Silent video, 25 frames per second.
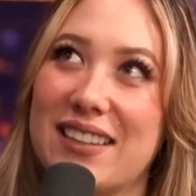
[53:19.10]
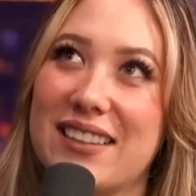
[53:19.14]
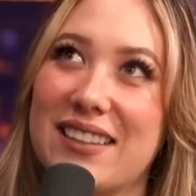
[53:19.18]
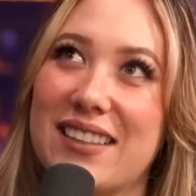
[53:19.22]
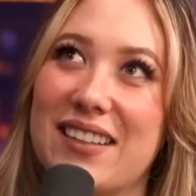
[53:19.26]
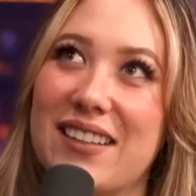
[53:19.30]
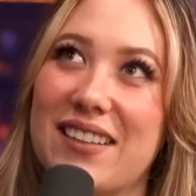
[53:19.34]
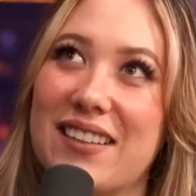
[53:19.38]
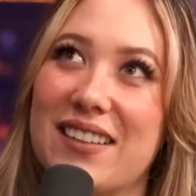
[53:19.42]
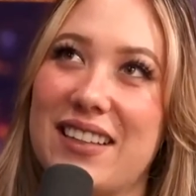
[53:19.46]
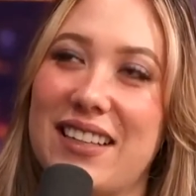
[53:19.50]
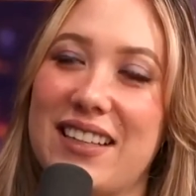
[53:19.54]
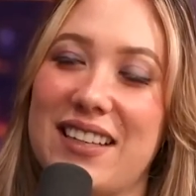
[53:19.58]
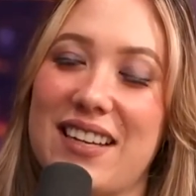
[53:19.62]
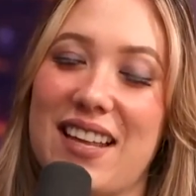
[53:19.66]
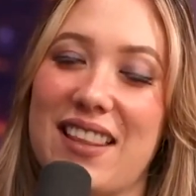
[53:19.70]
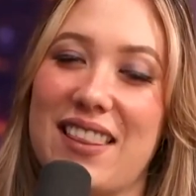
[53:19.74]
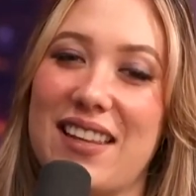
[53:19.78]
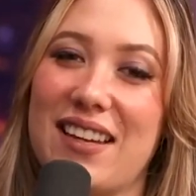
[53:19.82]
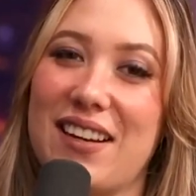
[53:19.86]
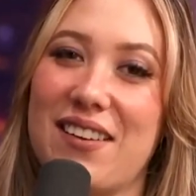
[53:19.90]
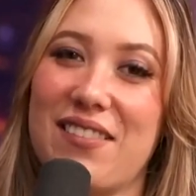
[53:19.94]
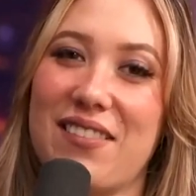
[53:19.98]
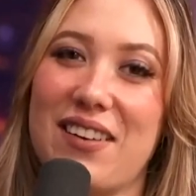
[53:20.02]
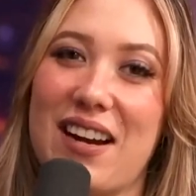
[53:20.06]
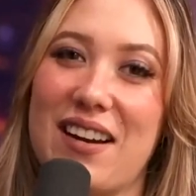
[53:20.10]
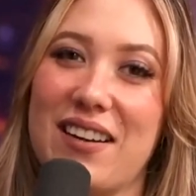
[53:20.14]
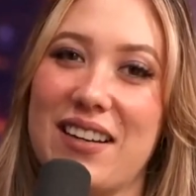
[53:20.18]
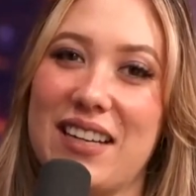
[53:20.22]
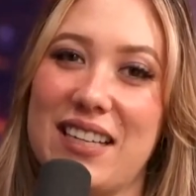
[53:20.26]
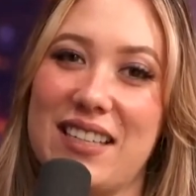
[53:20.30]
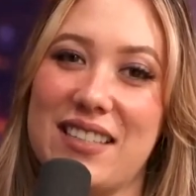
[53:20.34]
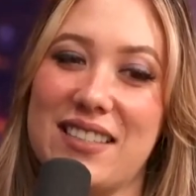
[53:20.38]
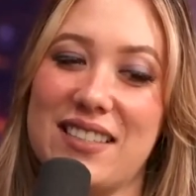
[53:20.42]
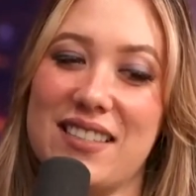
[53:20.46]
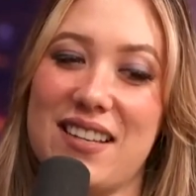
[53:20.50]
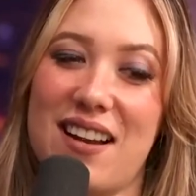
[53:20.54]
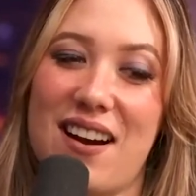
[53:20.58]
like literally nothing
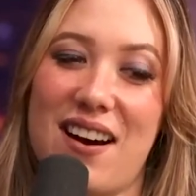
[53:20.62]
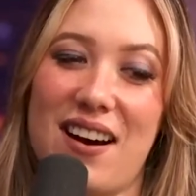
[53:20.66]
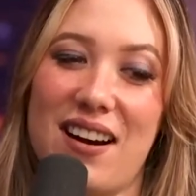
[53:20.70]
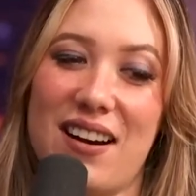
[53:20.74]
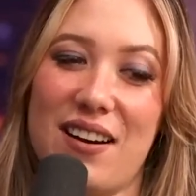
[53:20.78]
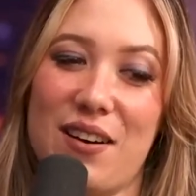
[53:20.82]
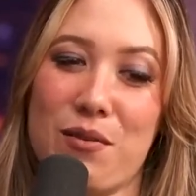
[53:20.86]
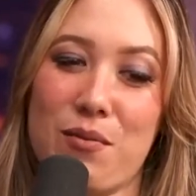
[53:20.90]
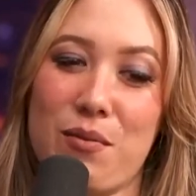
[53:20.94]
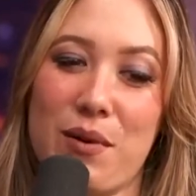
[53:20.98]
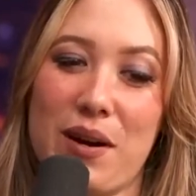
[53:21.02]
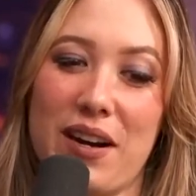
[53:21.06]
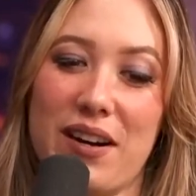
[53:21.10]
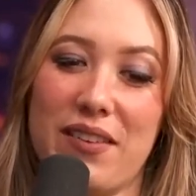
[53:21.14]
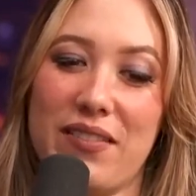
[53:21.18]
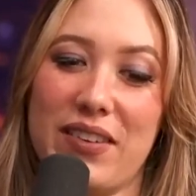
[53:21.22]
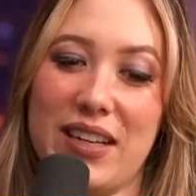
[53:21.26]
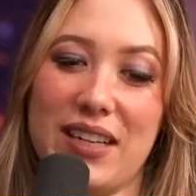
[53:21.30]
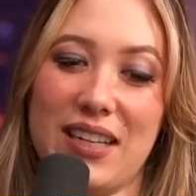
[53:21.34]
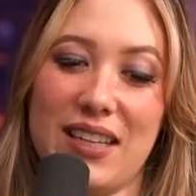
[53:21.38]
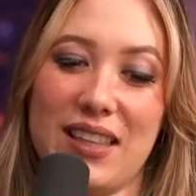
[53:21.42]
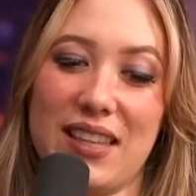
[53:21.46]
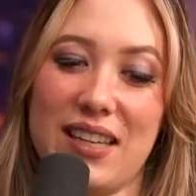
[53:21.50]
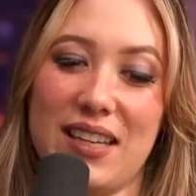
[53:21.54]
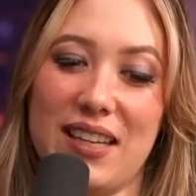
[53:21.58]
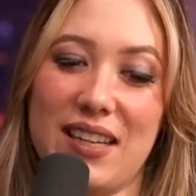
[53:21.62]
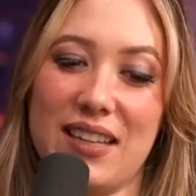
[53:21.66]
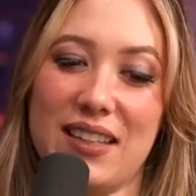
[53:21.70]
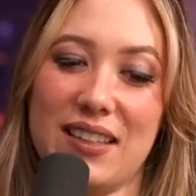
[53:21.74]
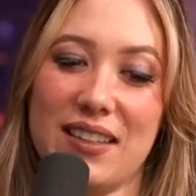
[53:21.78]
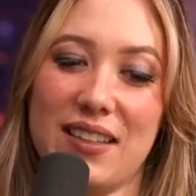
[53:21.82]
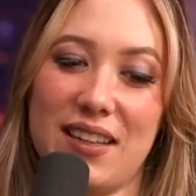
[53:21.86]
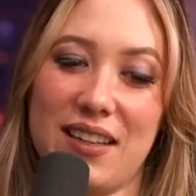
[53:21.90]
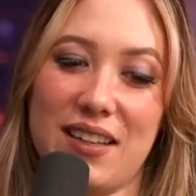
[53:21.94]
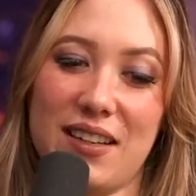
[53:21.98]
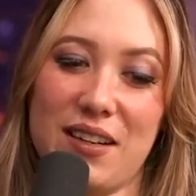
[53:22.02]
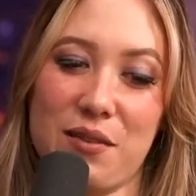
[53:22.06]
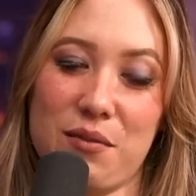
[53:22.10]
around. He's not aware of
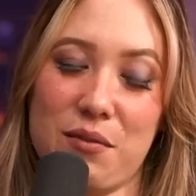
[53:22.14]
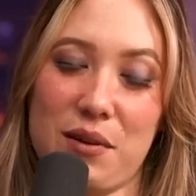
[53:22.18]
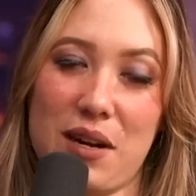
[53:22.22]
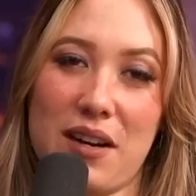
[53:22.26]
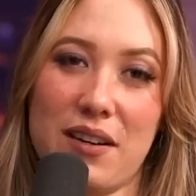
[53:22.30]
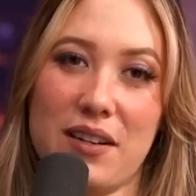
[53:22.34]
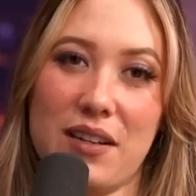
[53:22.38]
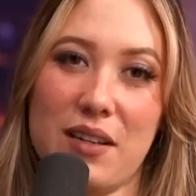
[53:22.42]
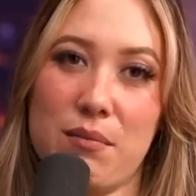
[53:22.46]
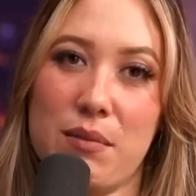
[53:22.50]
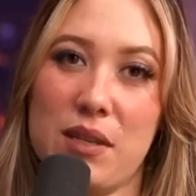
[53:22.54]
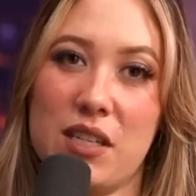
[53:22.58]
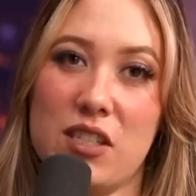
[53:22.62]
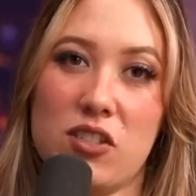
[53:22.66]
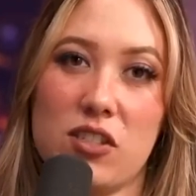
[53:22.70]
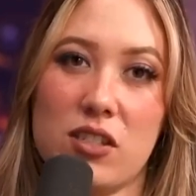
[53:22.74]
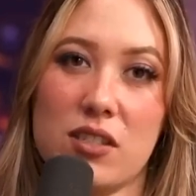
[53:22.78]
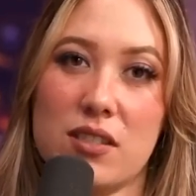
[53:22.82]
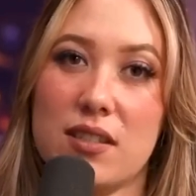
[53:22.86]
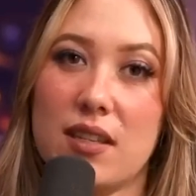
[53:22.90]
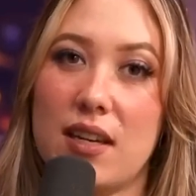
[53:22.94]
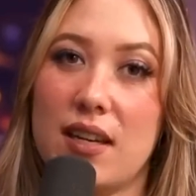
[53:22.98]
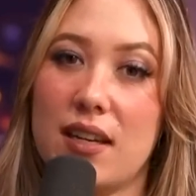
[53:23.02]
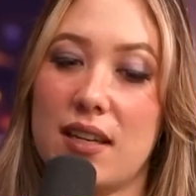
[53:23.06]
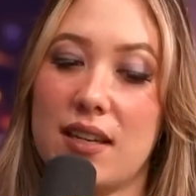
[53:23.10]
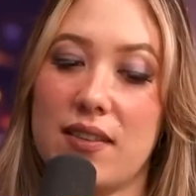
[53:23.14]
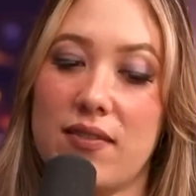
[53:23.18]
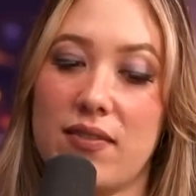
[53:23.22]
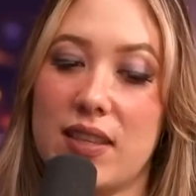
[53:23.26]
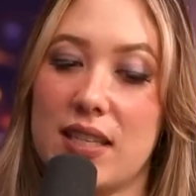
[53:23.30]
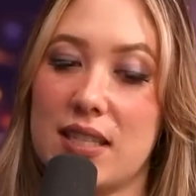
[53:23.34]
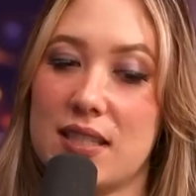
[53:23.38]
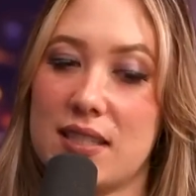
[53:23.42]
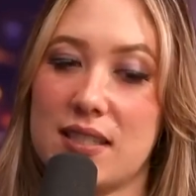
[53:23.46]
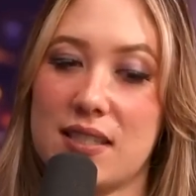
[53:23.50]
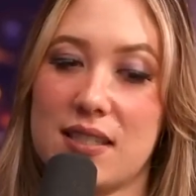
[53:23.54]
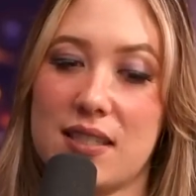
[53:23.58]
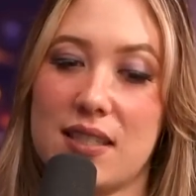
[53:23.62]
anything like around him. He's just like,
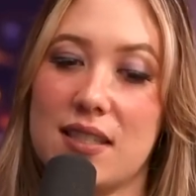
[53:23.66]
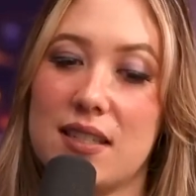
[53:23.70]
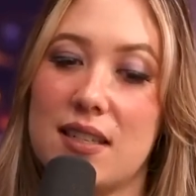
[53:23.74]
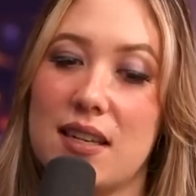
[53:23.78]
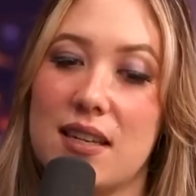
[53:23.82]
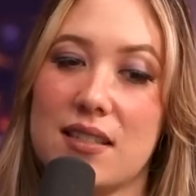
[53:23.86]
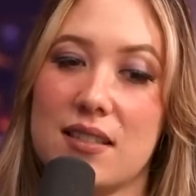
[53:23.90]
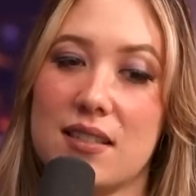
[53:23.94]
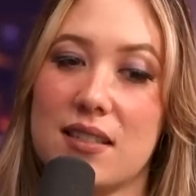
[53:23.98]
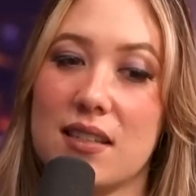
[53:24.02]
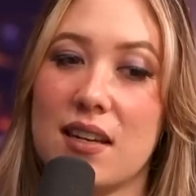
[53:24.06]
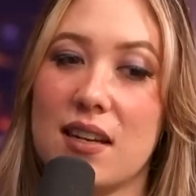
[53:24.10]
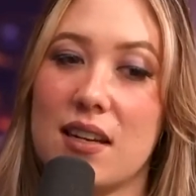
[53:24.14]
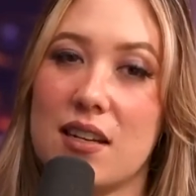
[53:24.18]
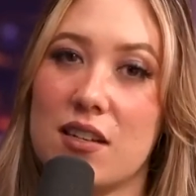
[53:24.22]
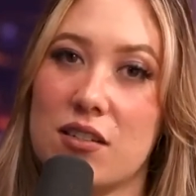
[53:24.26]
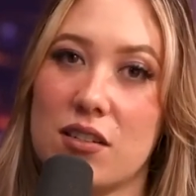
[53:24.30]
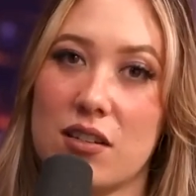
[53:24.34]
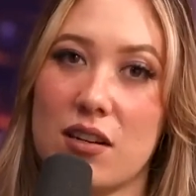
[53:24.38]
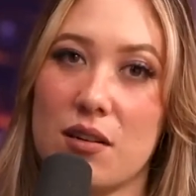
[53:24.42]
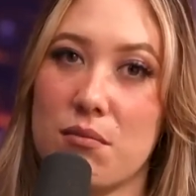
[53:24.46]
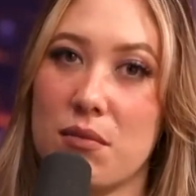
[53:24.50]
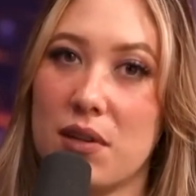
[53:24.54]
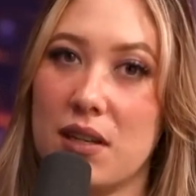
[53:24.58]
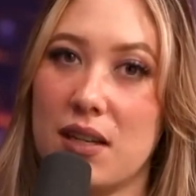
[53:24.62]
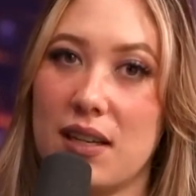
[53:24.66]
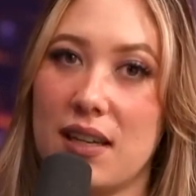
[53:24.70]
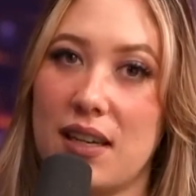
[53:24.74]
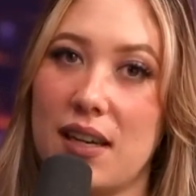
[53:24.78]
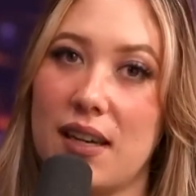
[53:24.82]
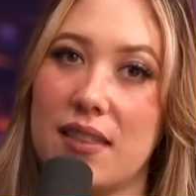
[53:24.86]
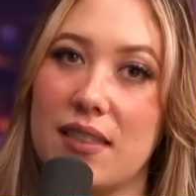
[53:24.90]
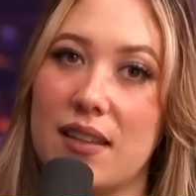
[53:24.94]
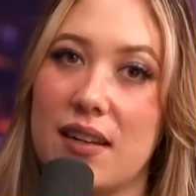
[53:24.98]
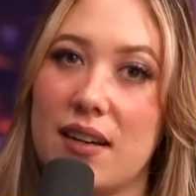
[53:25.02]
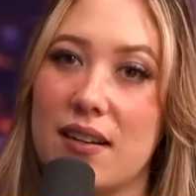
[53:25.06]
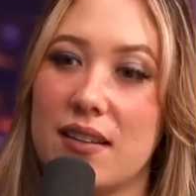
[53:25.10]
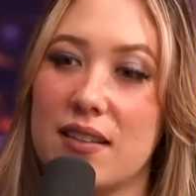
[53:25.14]
if this is the destination, I'm going
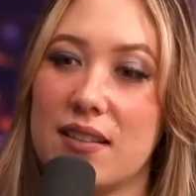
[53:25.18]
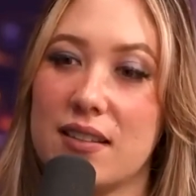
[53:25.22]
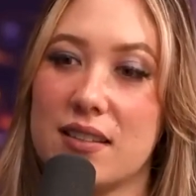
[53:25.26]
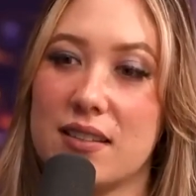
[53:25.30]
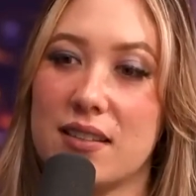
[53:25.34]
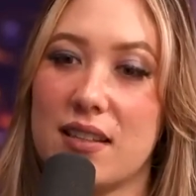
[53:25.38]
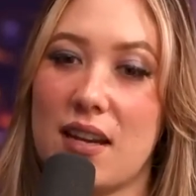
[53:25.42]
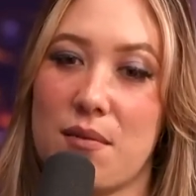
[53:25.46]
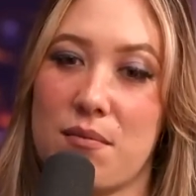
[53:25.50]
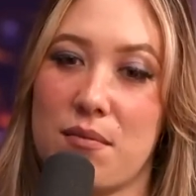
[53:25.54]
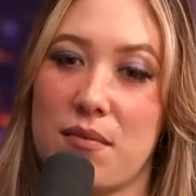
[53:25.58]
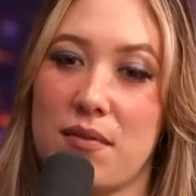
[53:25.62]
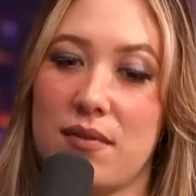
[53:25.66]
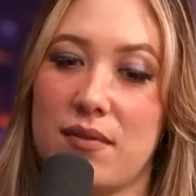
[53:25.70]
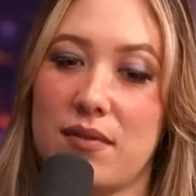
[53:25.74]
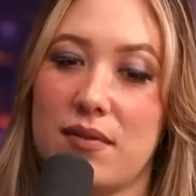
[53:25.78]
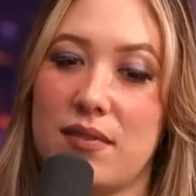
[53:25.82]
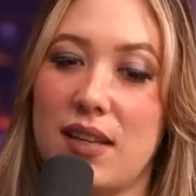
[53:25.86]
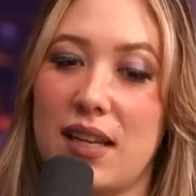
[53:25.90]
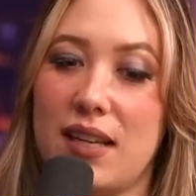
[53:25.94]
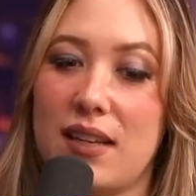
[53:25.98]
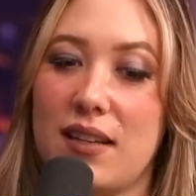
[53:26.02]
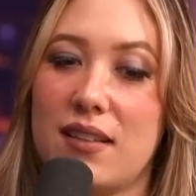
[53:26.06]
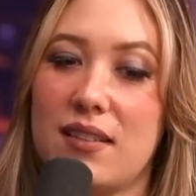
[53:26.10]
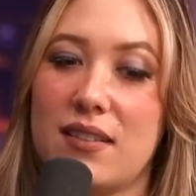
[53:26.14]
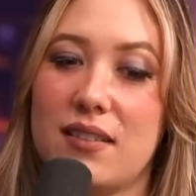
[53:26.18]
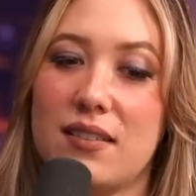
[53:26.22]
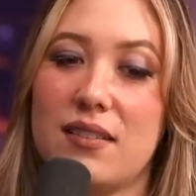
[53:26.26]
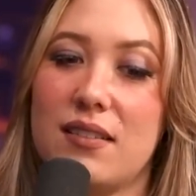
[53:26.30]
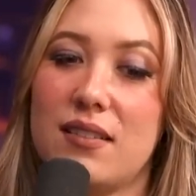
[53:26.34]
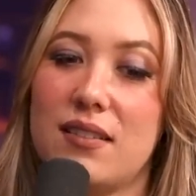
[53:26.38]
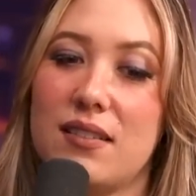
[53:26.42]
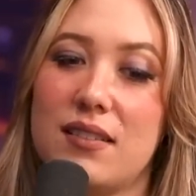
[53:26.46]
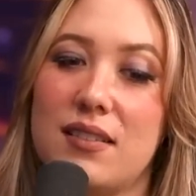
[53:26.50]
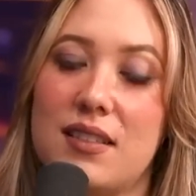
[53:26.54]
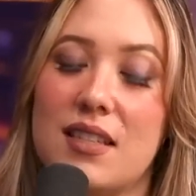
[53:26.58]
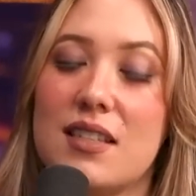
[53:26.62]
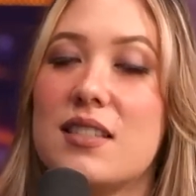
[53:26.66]
to get there. And this is, I'm like,
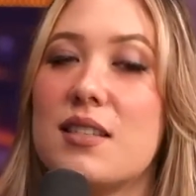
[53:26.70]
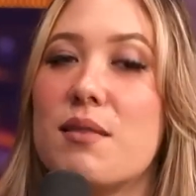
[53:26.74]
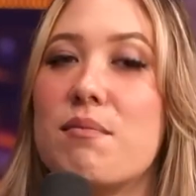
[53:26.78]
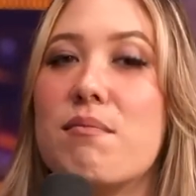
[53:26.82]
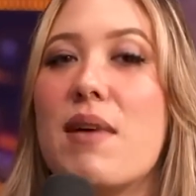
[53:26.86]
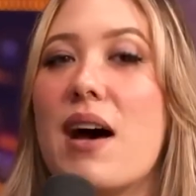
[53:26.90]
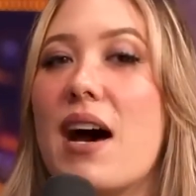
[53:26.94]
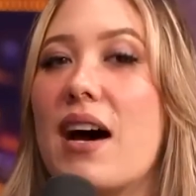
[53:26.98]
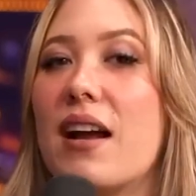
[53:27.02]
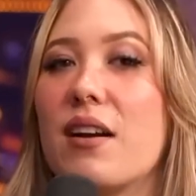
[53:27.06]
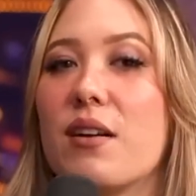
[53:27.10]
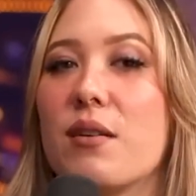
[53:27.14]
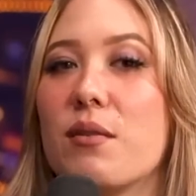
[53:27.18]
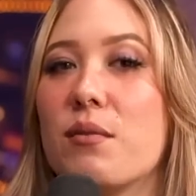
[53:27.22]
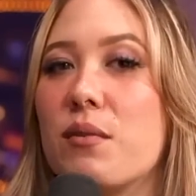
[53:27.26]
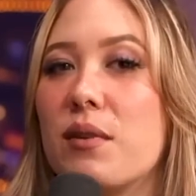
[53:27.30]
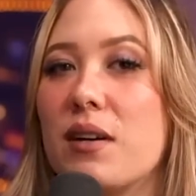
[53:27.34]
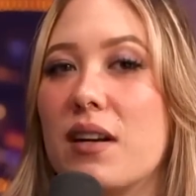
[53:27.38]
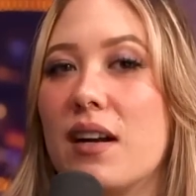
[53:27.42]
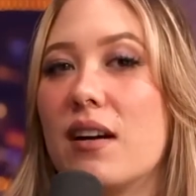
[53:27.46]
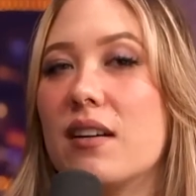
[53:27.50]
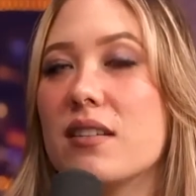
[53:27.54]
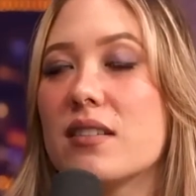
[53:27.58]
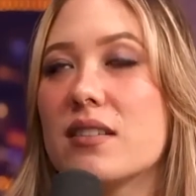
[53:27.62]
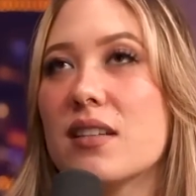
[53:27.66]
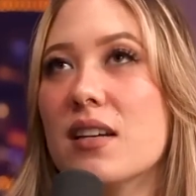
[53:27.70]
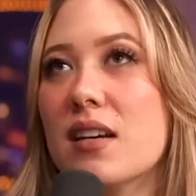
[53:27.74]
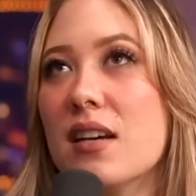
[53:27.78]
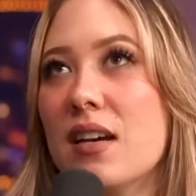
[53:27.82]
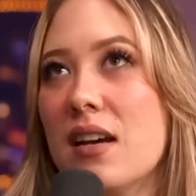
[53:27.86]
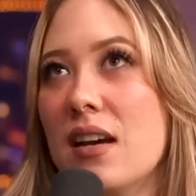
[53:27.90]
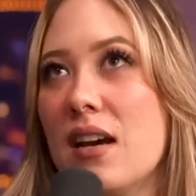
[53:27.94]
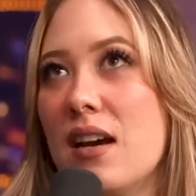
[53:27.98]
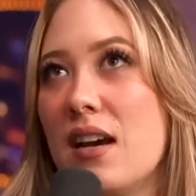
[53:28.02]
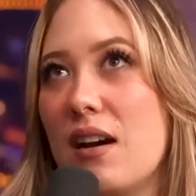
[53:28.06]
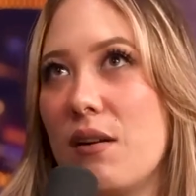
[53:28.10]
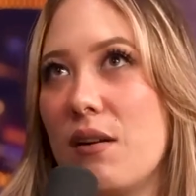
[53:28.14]
doesn't matter what else,